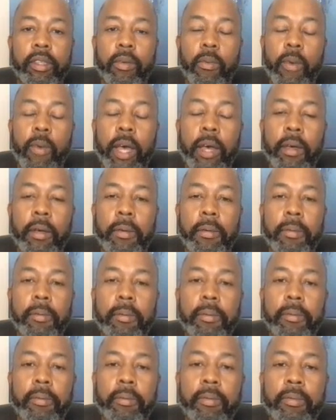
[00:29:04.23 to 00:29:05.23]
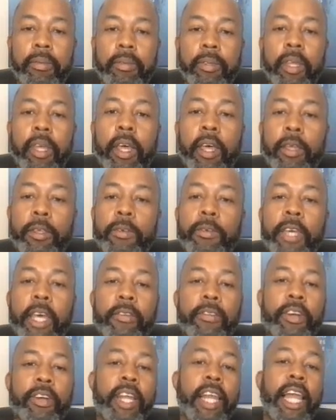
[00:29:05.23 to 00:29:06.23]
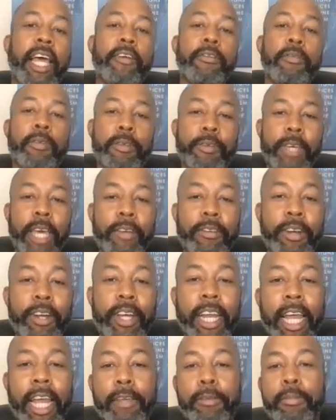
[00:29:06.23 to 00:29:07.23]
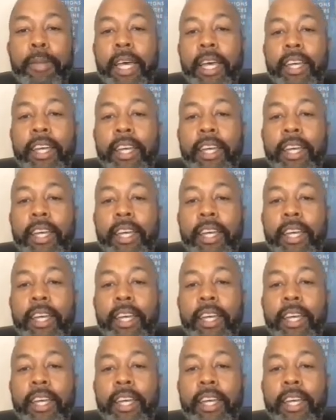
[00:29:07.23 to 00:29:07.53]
Wow. You gave her life back.